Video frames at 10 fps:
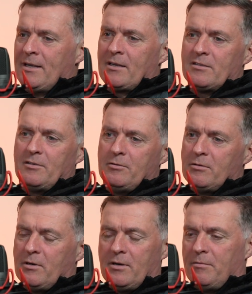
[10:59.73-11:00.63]

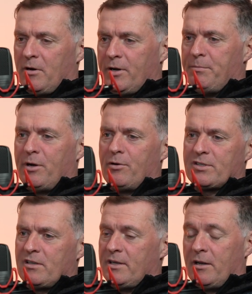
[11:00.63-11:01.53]
Because I
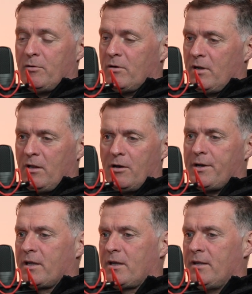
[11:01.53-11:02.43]
personally, and I know a lot
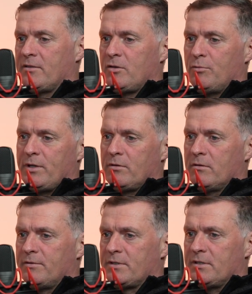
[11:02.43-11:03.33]
of kids who went
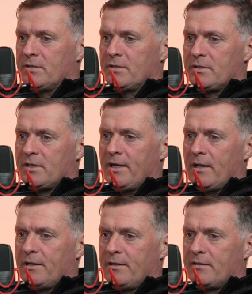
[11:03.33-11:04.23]
over to
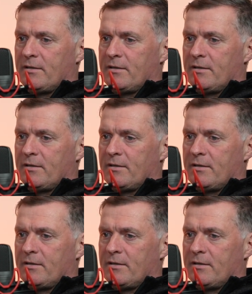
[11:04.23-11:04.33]
England